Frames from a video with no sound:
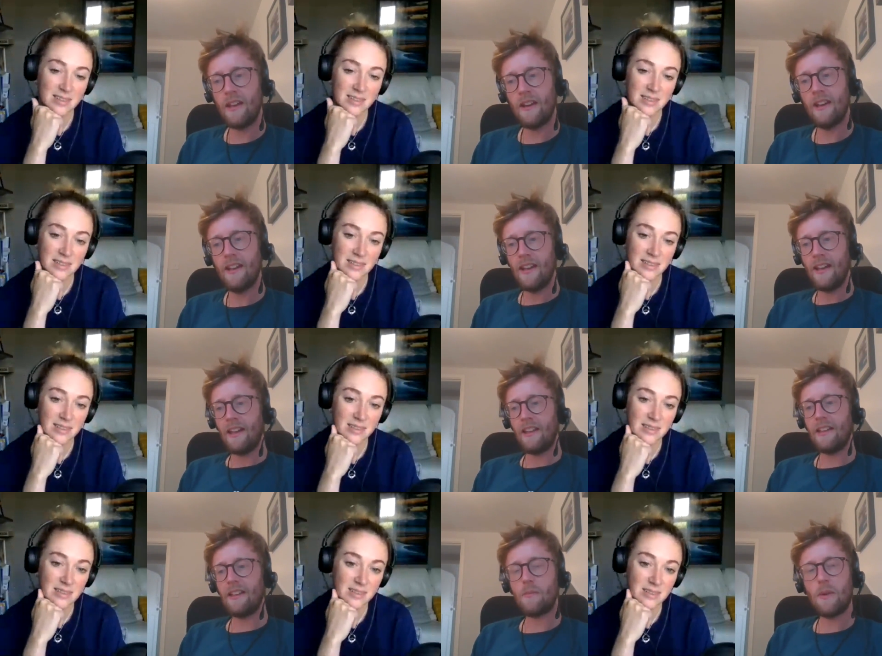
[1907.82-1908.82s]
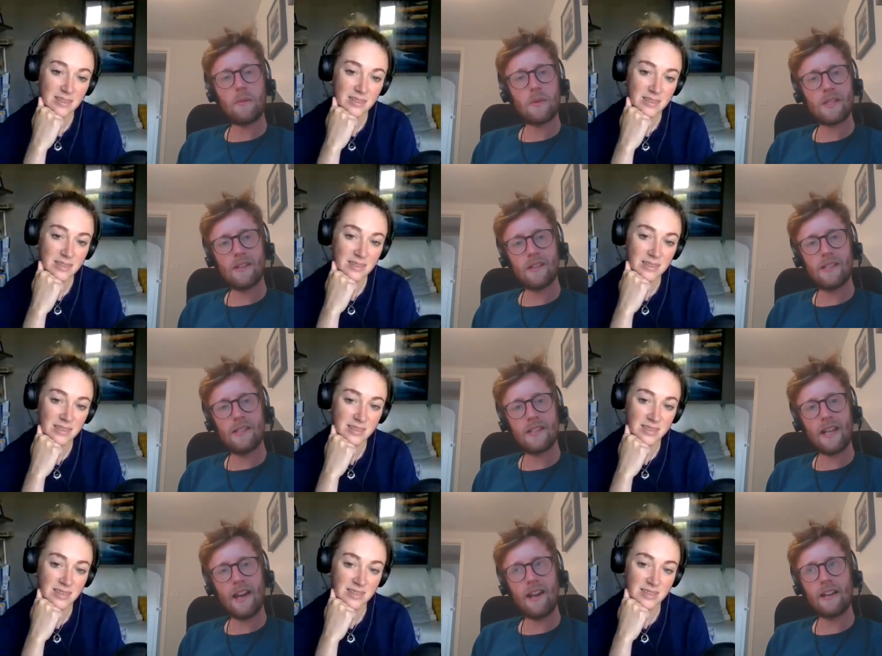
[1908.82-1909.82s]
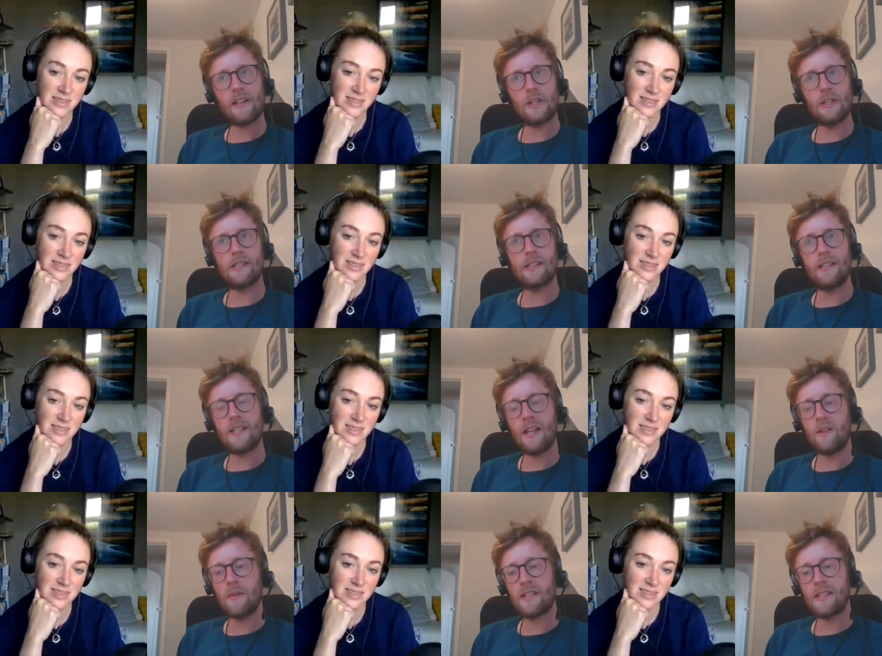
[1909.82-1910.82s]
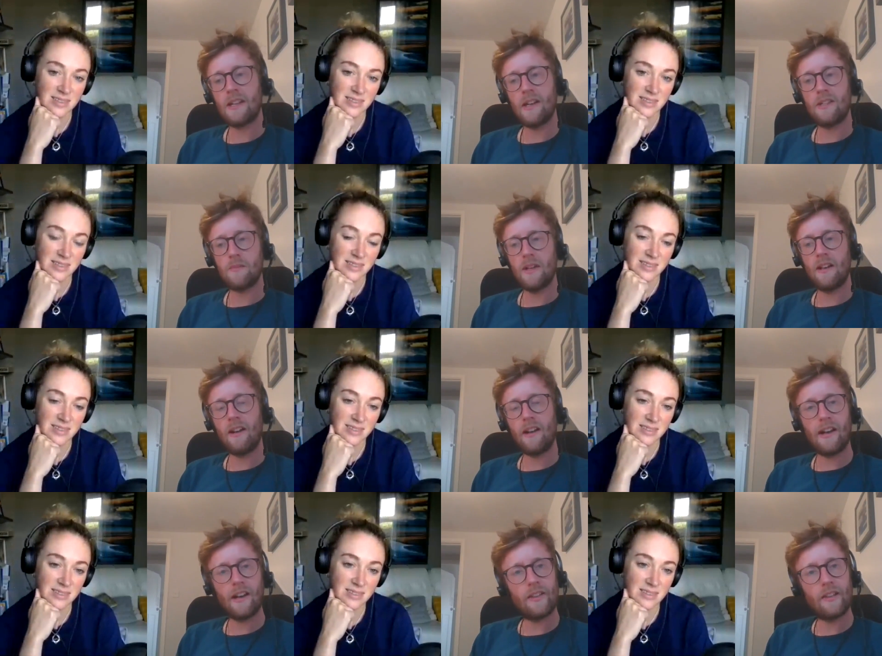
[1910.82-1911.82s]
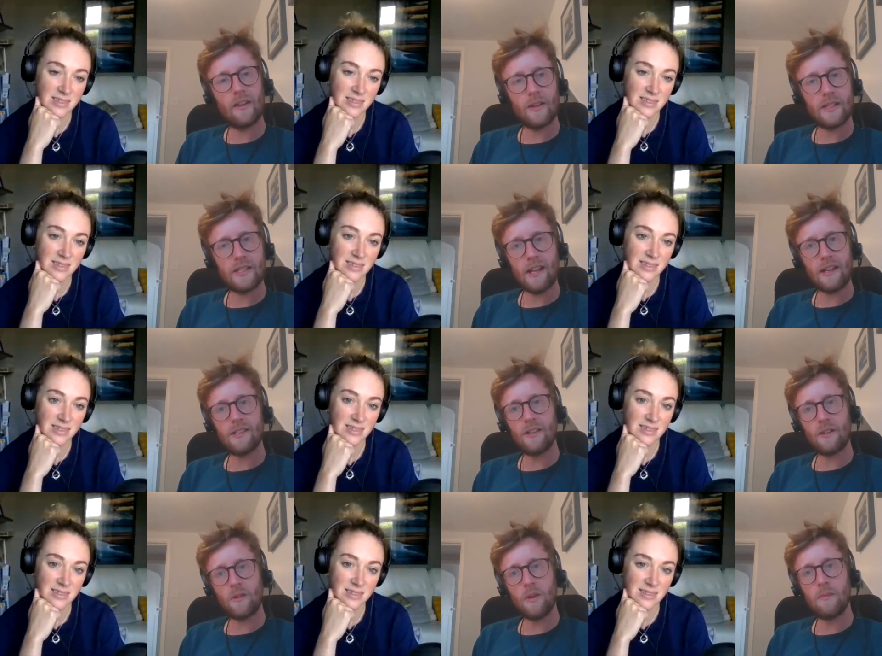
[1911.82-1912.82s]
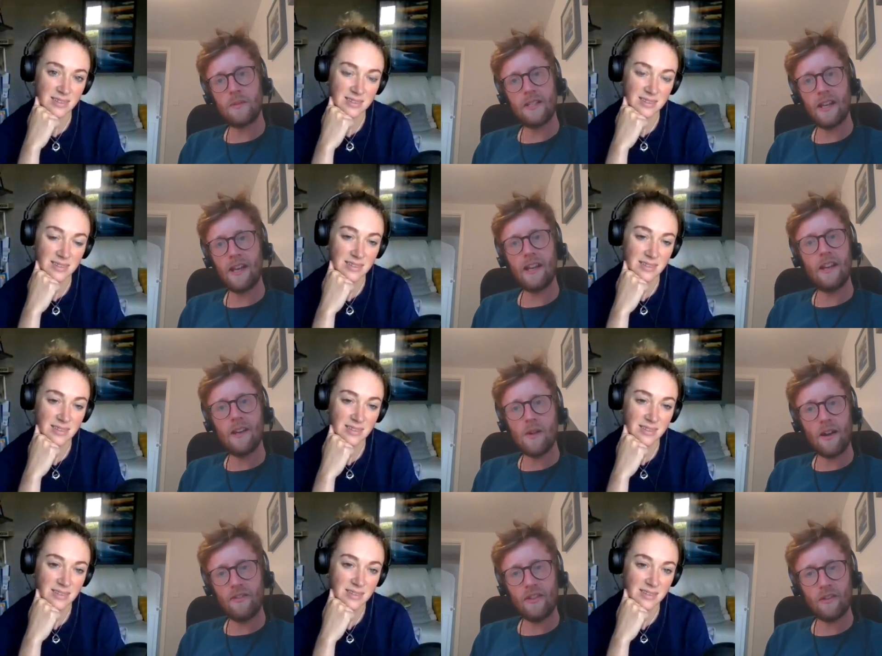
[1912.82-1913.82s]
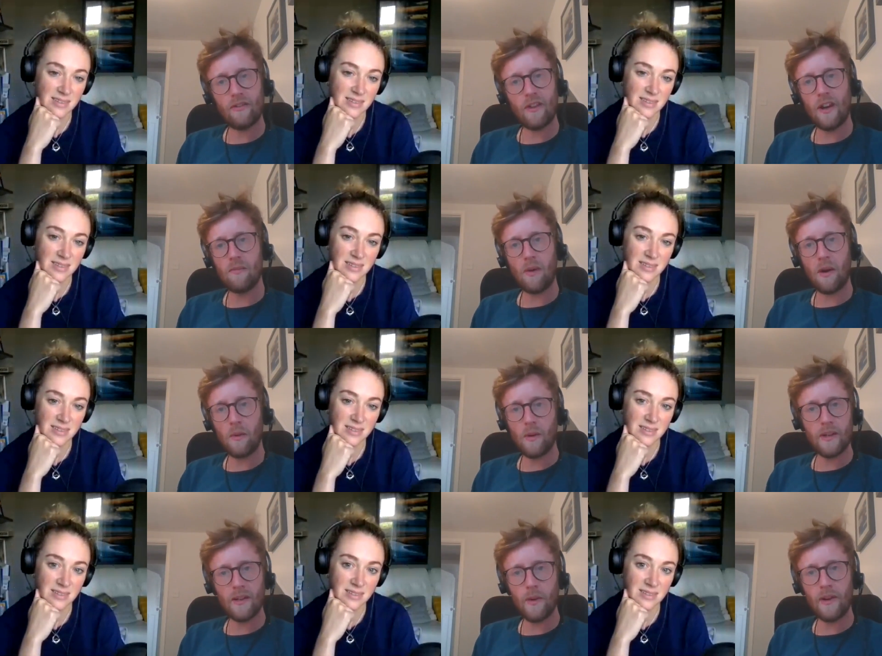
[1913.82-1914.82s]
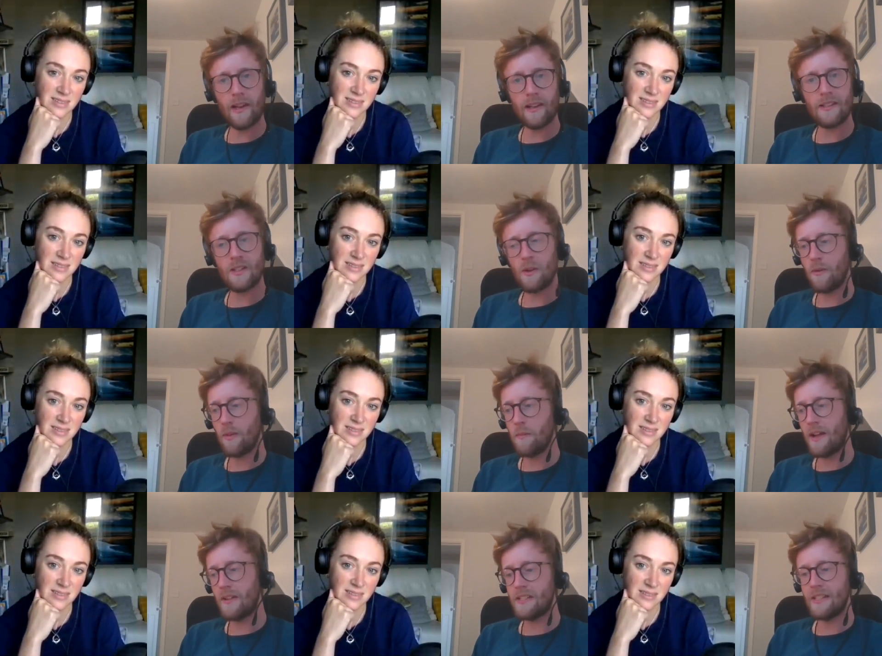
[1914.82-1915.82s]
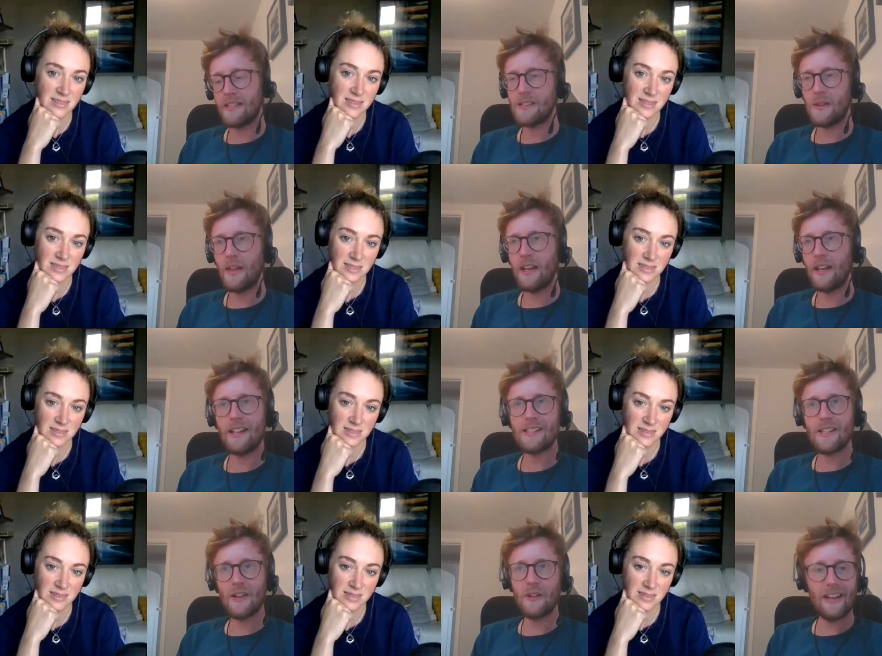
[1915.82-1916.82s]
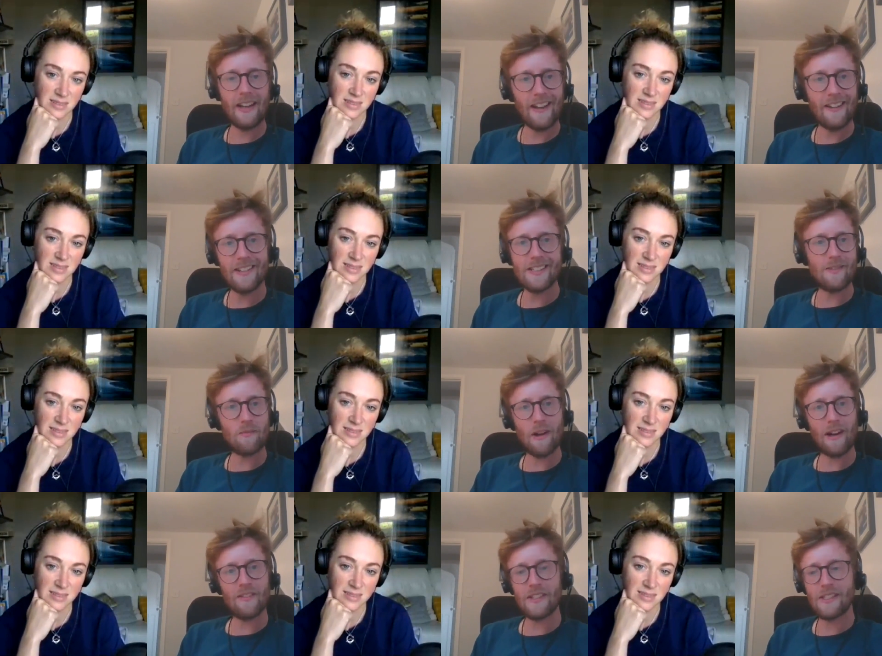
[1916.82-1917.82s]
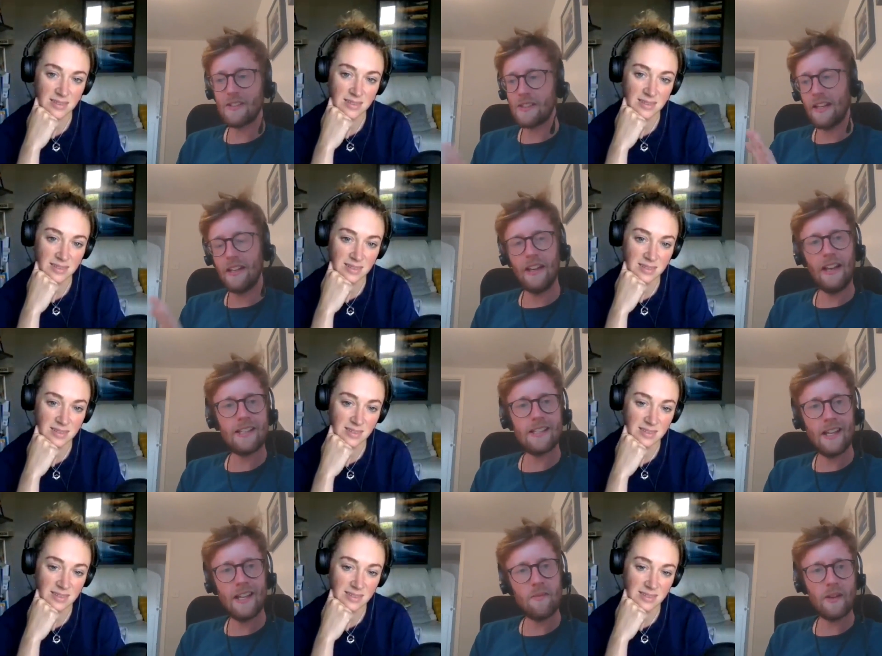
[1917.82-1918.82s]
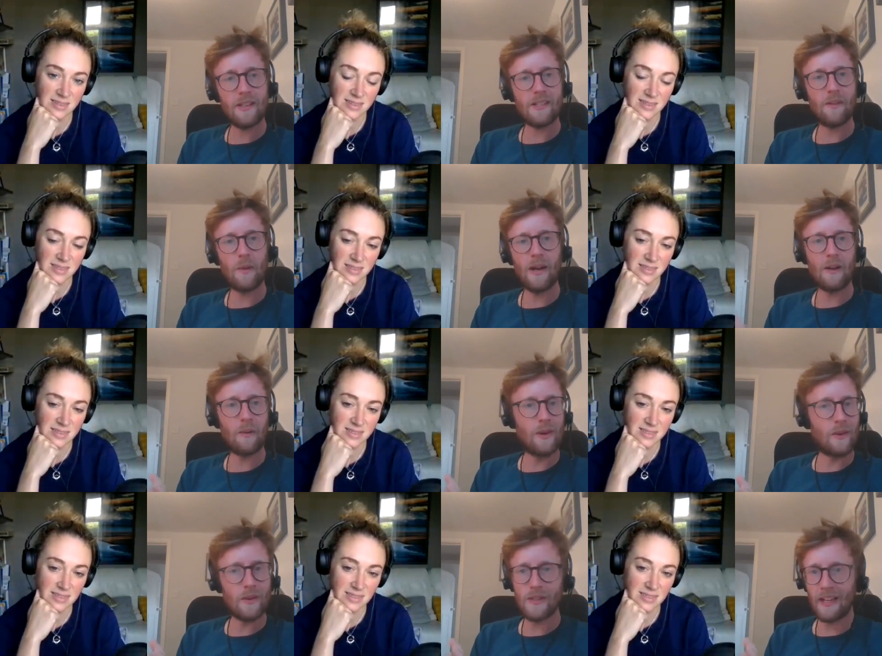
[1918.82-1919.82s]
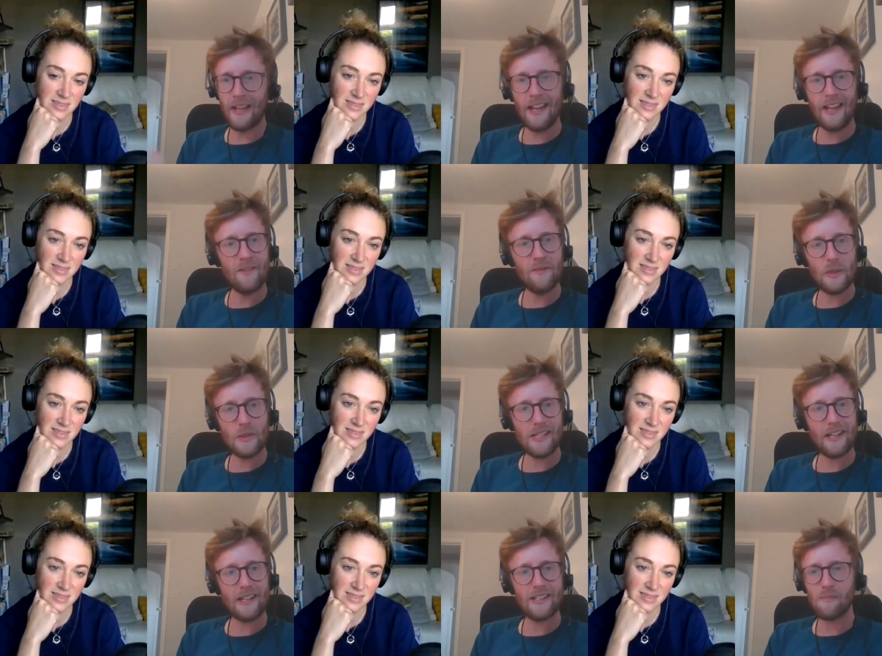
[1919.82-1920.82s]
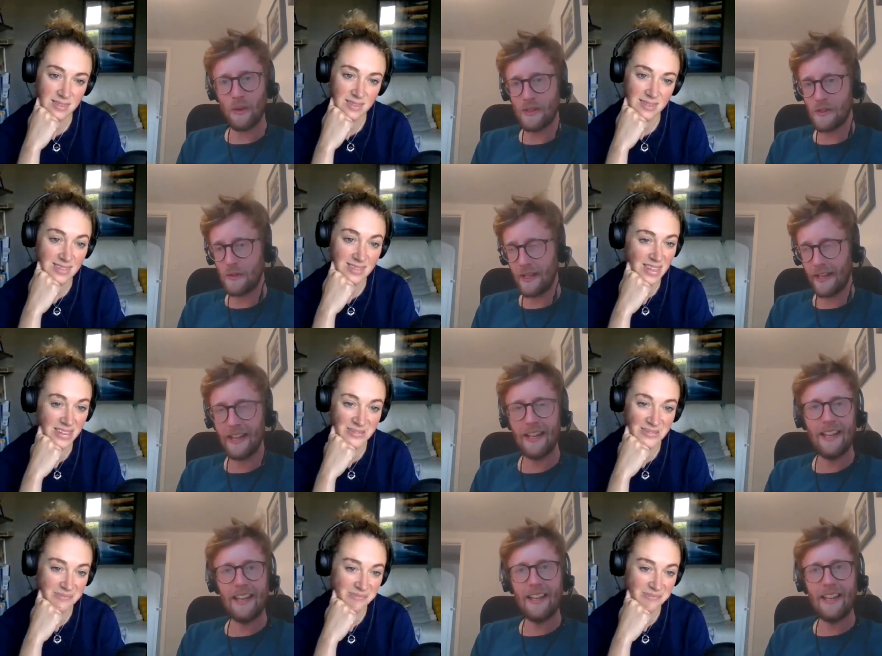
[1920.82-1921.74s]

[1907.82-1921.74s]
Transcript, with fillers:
Speaker 1: then people started to get anxious and they'd take me aside and be like, I had the lowest sats in the group today. I feel fine, but I'm worried I won't get to the top of the mountain. So I then had to go and announce at breakfast. And I was like, unless anybody's unwell, we're not doing any more sats monitoring.